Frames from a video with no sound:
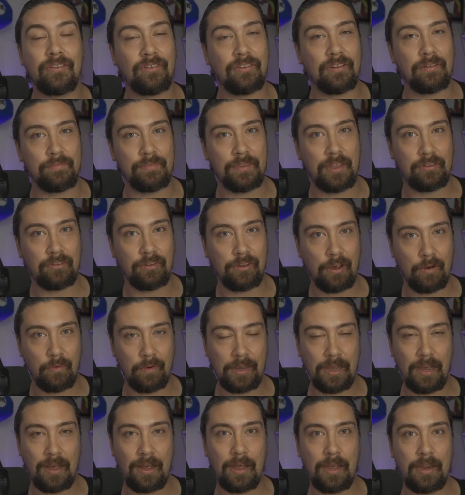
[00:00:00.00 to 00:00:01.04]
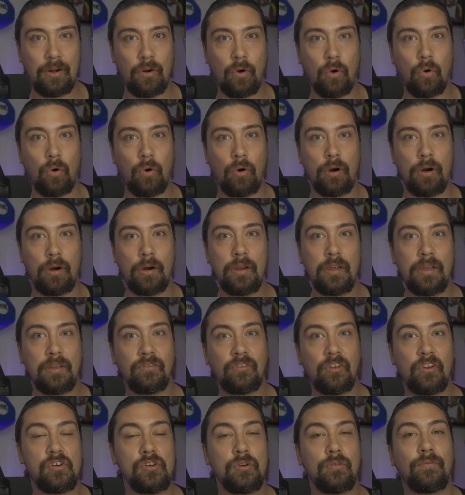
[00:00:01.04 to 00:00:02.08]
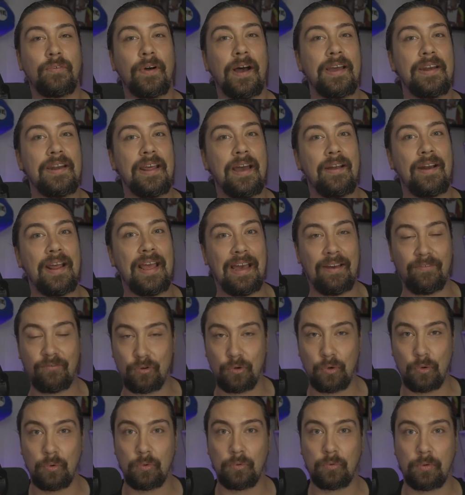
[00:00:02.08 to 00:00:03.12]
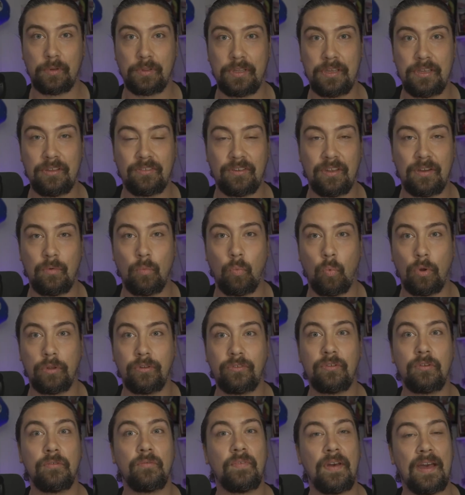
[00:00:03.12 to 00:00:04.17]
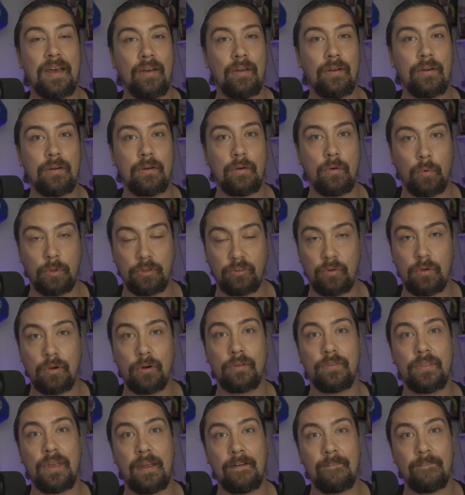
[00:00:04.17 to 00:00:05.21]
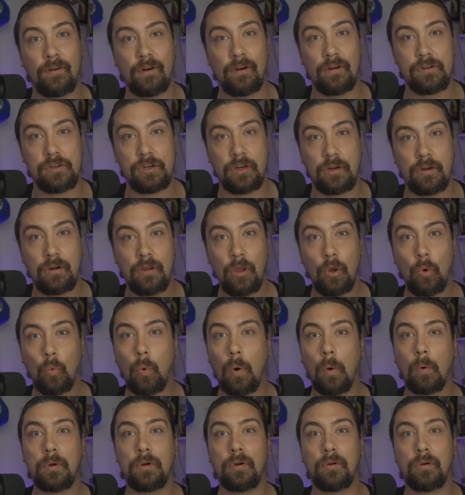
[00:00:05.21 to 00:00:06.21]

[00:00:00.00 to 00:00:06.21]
something that's going on? Or did you find out after it was released? And once you heard that version, what were your